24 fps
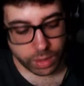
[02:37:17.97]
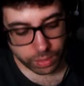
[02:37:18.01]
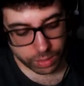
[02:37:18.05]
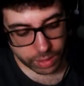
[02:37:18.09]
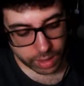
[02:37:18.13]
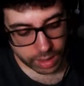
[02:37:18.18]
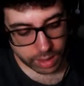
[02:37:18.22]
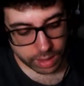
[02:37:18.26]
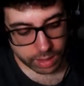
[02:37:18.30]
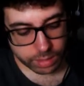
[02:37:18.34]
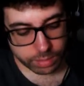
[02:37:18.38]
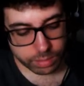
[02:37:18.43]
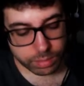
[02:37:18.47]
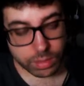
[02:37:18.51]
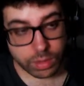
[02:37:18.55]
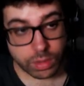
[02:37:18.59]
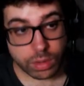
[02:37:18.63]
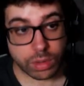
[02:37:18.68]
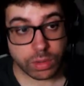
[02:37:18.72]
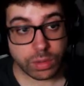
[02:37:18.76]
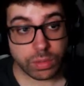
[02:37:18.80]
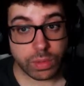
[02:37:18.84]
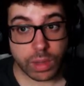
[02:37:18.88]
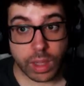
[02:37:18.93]
Okay,
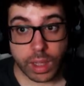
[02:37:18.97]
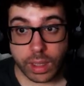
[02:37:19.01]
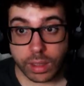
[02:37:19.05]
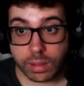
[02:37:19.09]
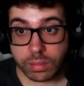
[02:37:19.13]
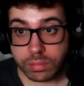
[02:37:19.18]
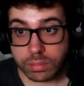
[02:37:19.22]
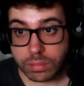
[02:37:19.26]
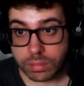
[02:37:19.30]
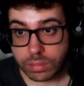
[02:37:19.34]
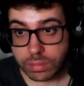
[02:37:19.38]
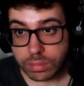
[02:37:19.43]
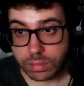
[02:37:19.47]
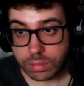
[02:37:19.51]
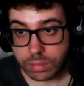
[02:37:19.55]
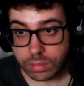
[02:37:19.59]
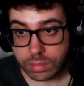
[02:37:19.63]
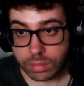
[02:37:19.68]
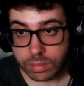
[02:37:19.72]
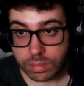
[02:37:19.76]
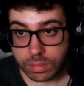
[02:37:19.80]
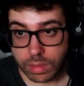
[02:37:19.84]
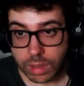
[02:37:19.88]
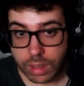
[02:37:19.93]
gonna do that.
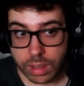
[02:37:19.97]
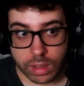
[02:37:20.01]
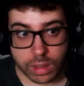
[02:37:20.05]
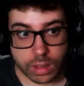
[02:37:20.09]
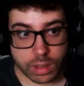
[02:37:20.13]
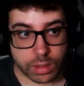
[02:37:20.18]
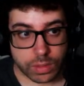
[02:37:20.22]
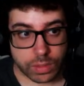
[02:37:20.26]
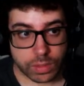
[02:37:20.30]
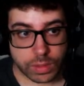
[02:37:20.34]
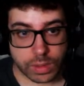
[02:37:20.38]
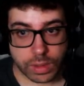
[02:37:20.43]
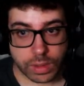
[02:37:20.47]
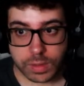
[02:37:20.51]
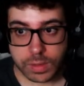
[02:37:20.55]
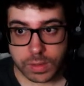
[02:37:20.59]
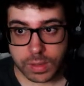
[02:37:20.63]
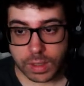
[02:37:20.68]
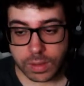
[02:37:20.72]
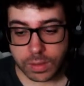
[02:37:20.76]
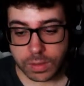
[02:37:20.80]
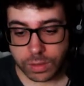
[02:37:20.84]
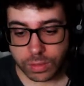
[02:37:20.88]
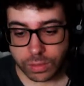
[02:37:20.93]
So it
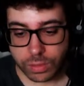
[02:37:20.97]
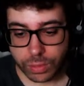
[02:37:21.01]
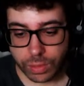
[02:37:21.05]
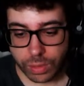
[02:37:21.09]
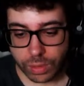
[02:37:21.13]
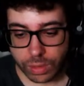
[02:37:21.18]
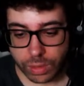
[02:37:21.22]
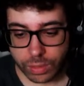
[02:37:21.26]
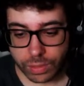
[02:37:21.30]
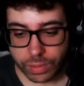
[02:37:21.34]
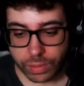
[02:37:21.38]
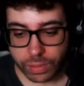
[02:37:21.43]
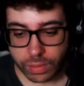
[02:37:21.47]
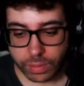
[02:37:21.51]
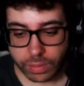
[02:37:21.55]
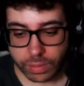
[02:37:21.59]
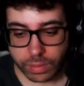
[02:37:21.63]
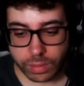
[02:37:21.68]
extends control, so